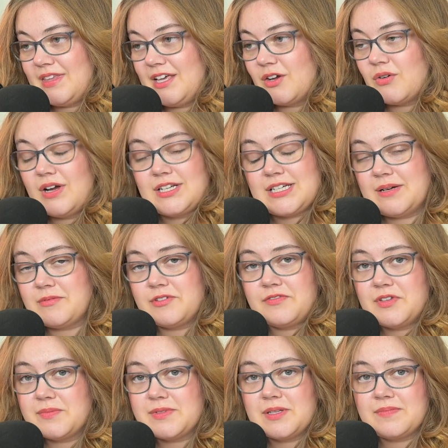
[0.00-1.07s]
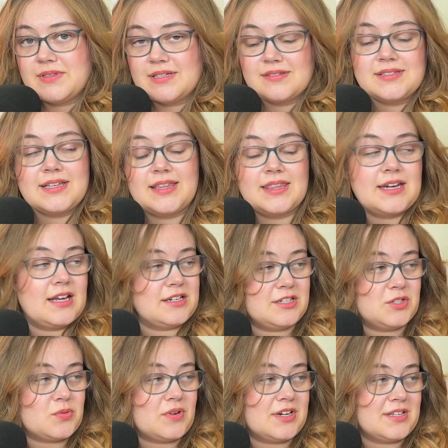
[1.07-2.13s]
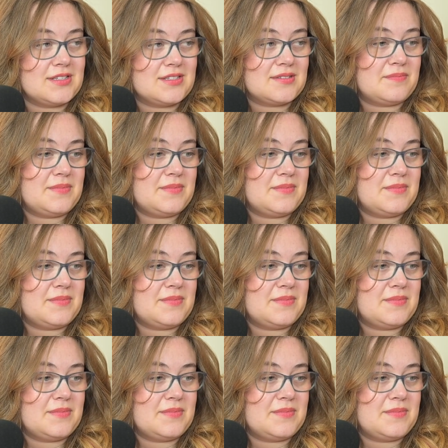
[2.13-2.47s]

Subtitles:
great time to film something set in the 1920s,